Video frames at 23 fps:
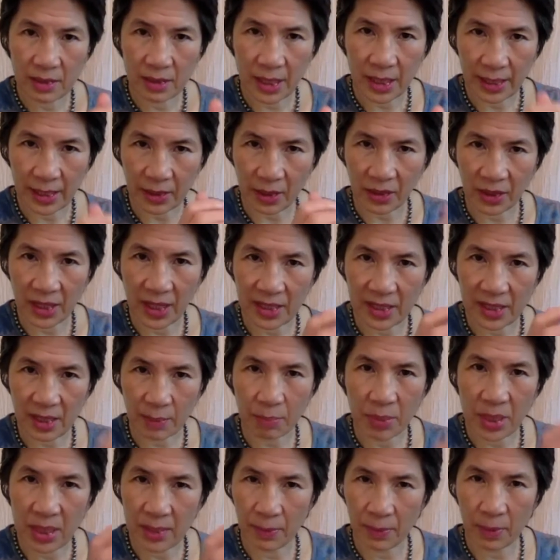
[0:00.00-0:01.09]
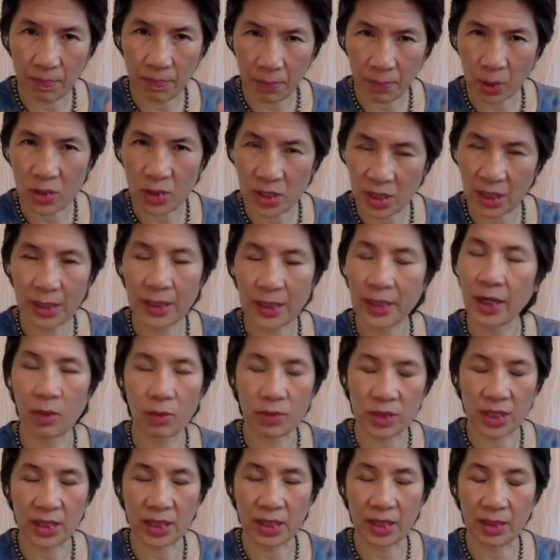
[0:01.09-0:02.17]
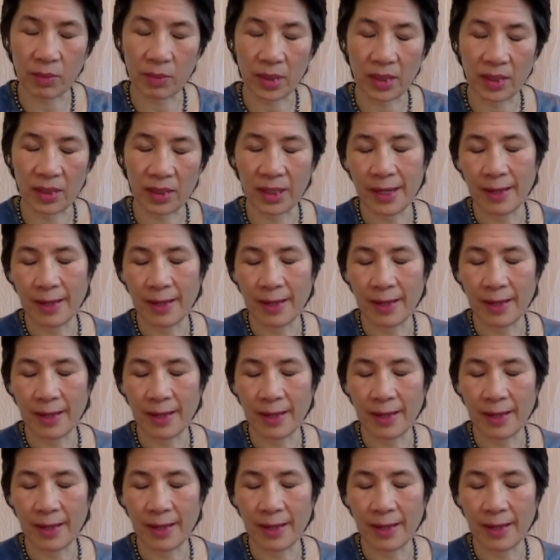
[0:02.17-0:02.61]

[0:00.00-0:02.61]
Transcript: like the things that people personally are dealing with,